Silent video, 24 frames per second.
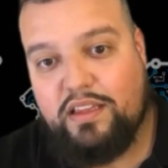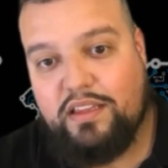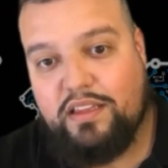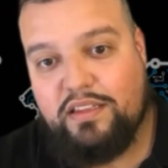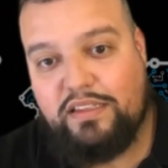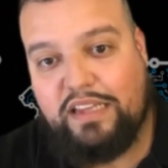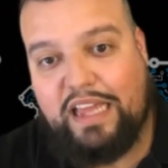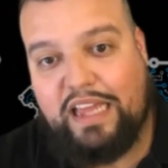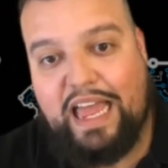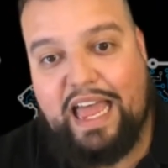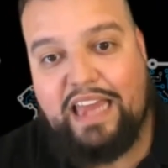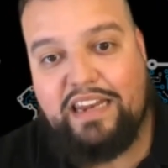
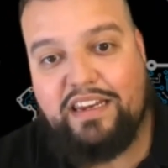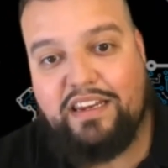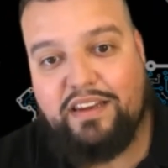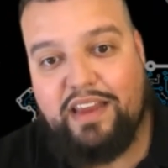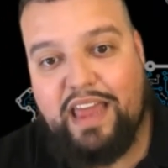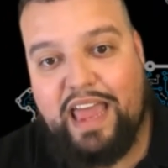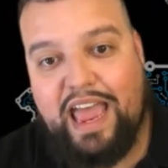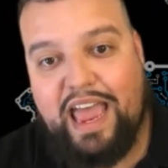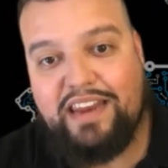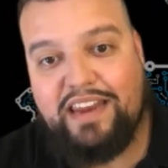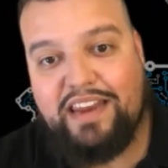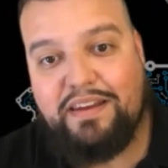So I
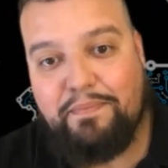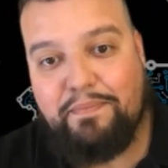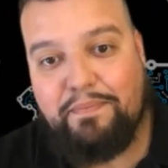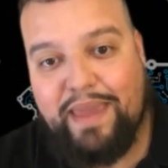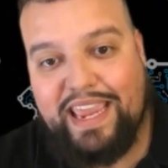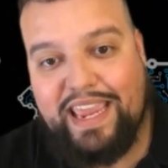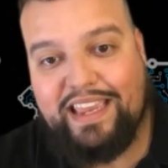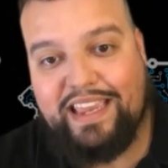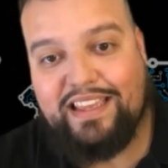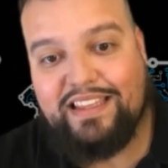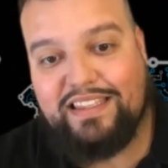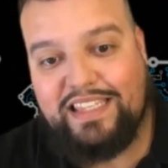had to
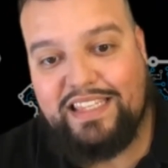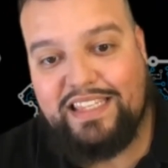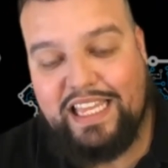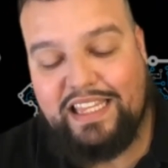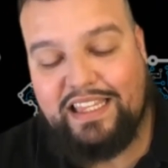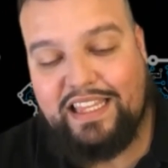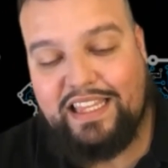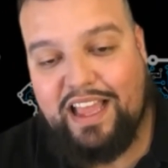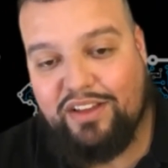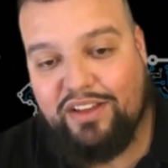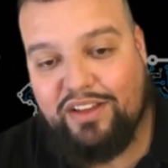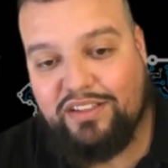make
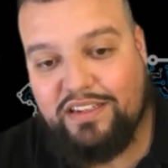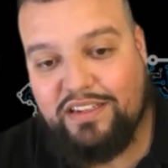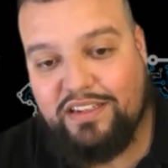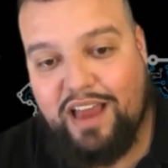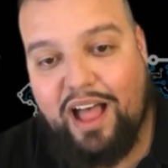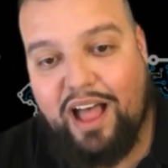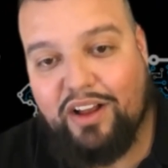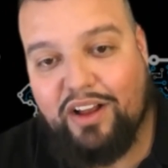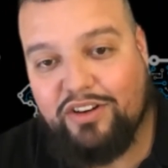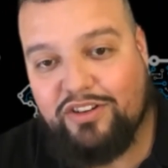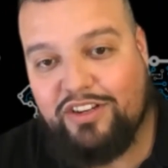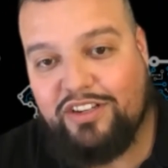
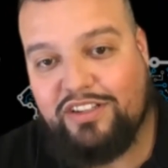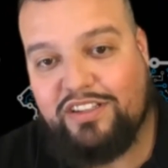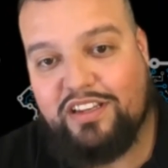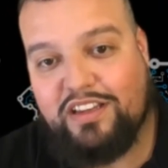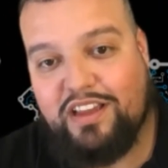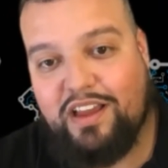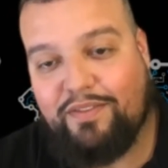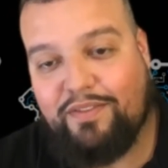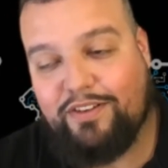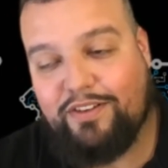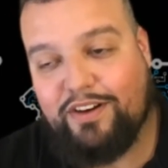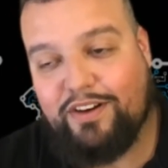$10,000 just to
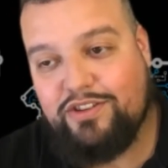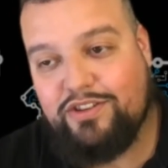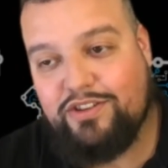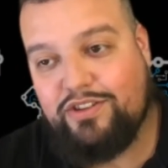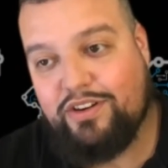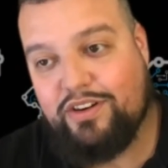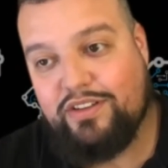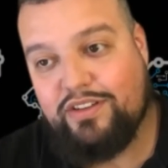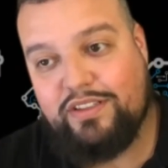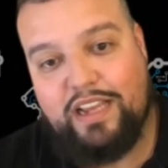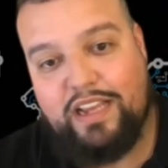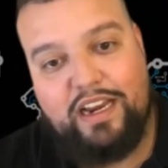cover insurance.